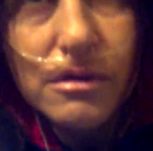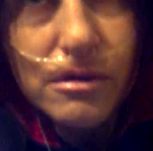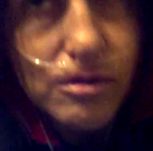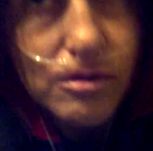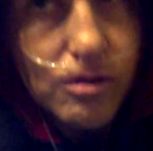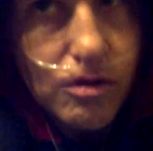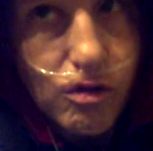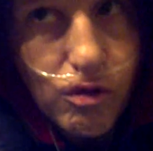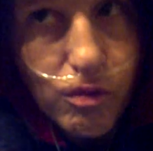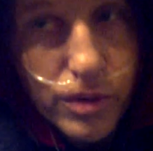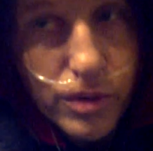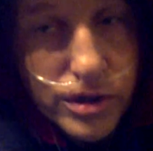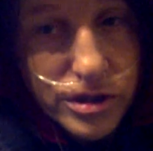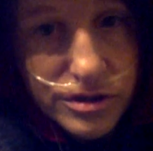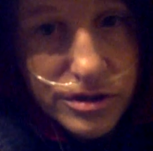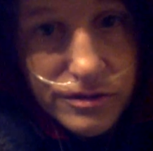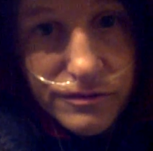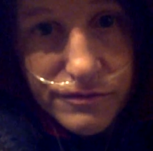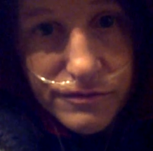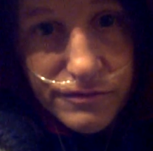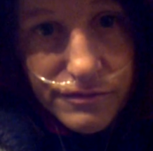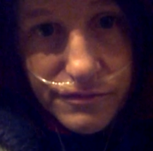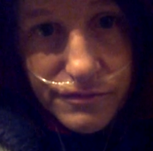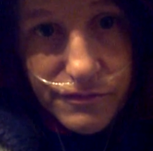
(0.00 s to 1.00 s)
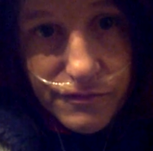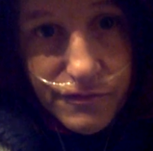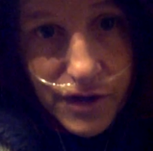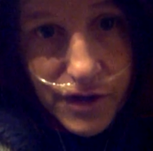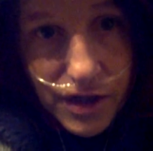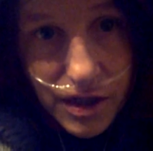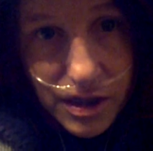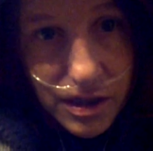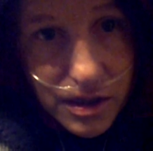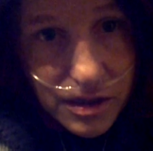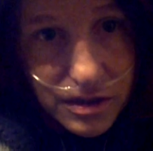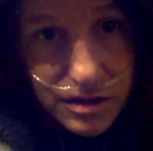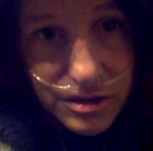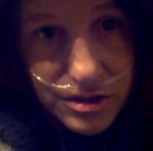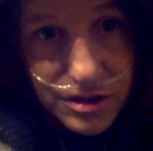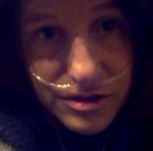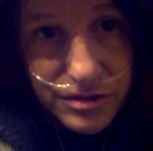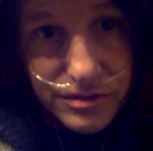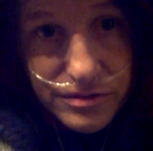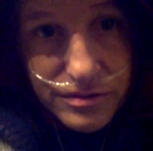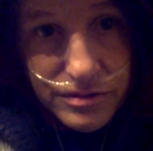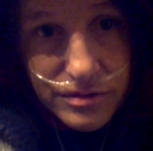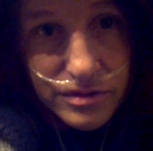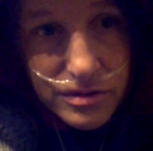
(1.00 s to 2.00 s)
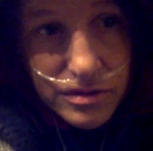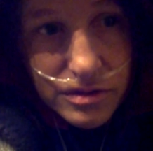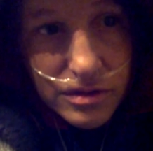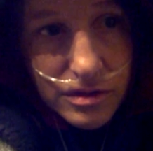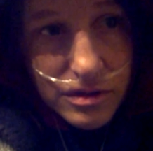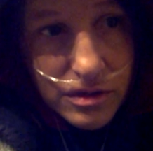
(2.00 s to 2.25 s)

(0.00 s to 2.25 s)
a whole bunch of fucking issues.